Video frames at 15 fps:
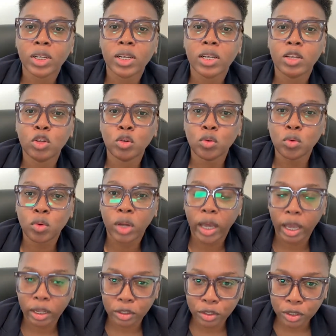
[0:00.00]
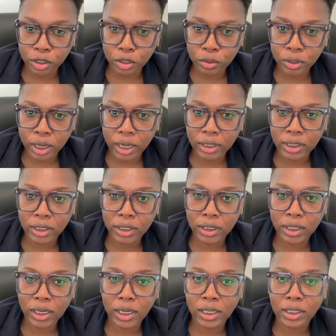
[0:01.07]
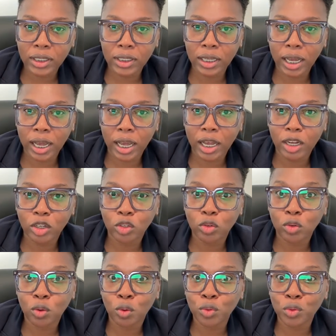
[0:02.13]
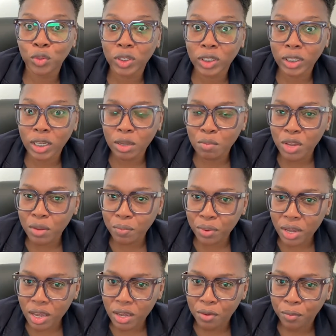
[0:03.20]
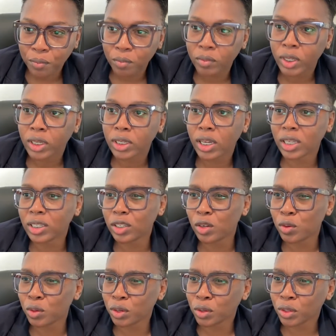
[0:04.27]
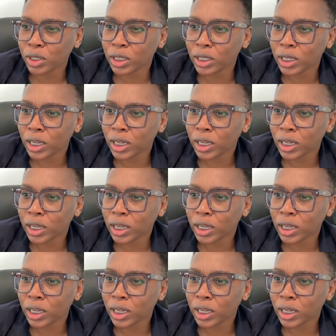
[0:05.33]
you enter the United States and you go to CBP. Yes, you know those